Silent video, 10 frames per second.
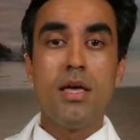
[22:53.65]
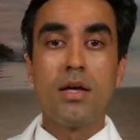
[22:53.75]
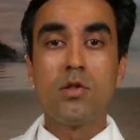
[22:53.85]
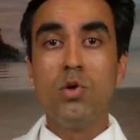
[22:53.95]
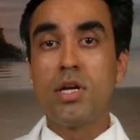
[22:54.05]

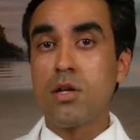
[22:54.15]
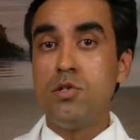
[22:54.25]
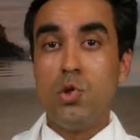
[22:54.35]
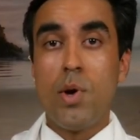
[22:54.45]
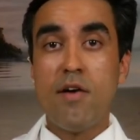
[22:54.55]
including
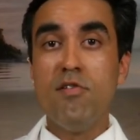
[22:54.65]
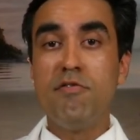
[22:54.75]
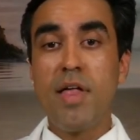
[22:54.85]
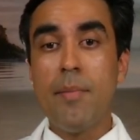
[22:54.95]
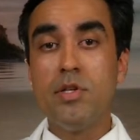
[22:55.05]
do you have
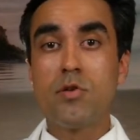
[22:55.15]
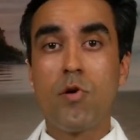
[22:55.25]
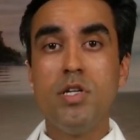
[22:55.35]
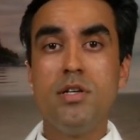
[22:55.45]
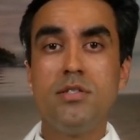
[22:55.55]

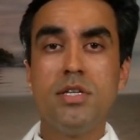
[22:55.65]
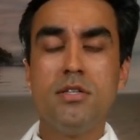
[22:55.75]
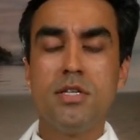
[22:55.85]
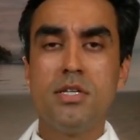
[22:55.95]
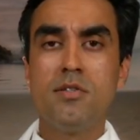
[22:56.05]
inflammatory
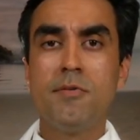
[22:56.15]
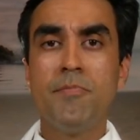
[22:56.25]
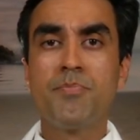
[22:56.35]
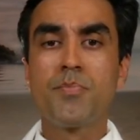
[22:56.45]
diseases?